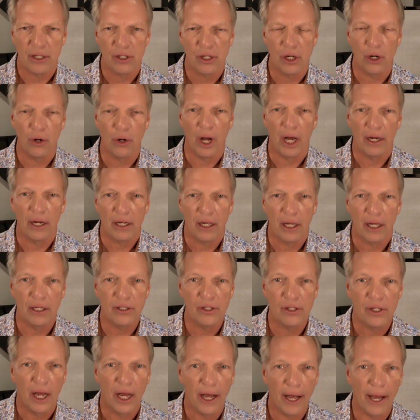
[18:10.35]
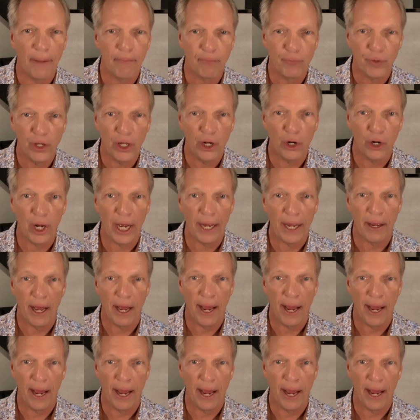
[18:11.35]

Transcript: So does, you know, I,